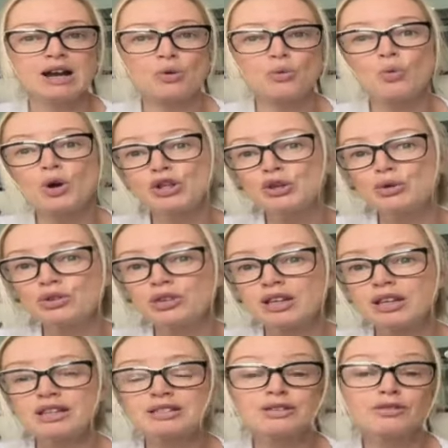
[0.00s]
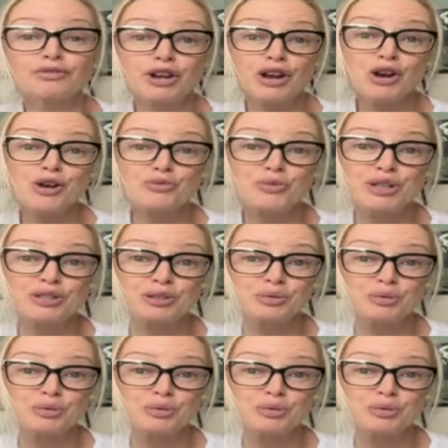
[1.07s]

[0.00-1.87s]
what you think is a fair and reasonable